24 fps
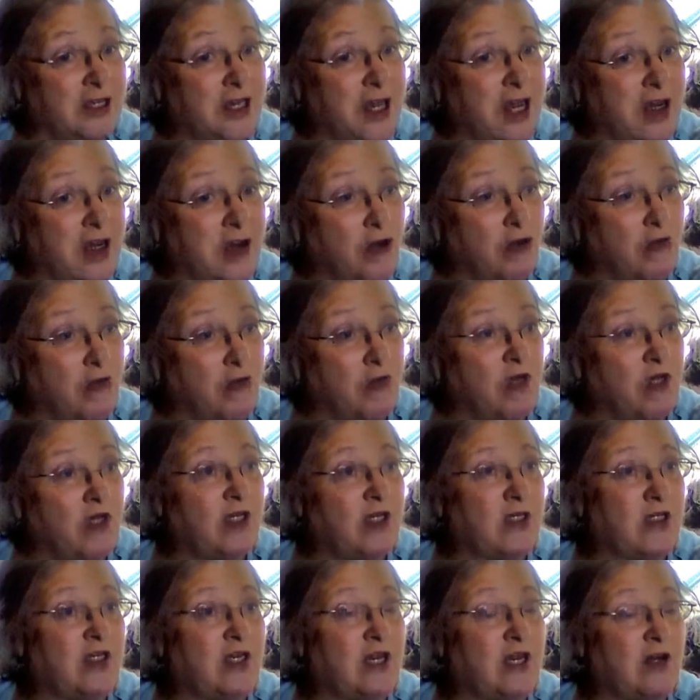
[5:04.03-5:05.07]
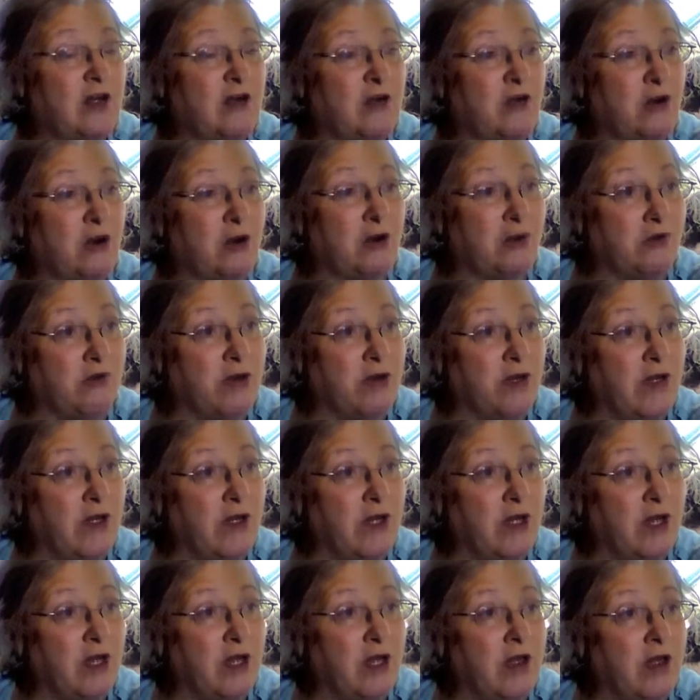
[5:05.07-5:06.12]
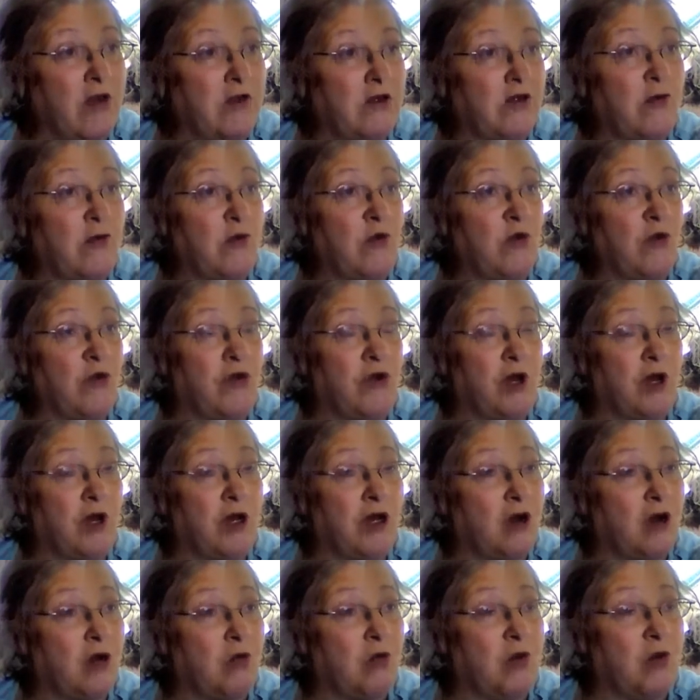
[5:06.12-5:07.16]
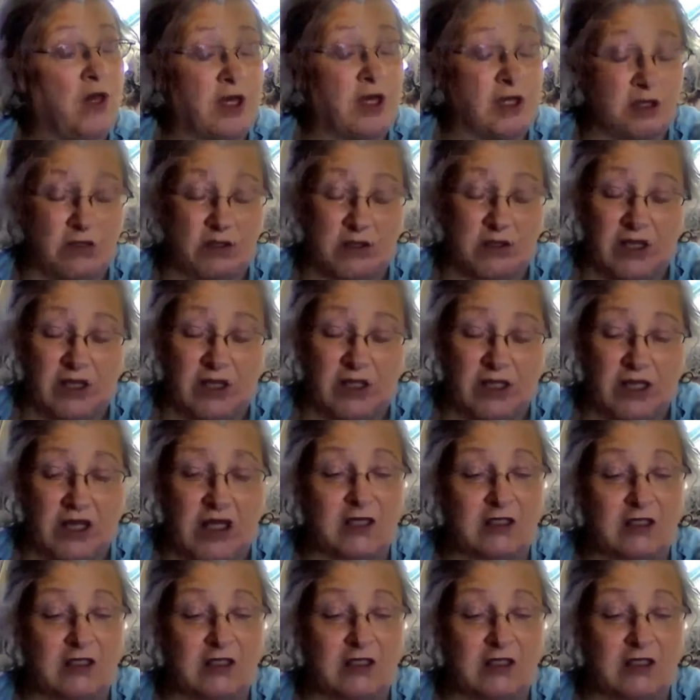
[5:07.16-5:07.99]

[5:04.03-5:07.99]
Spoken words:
big container of it, to work on all week. So that's excellent.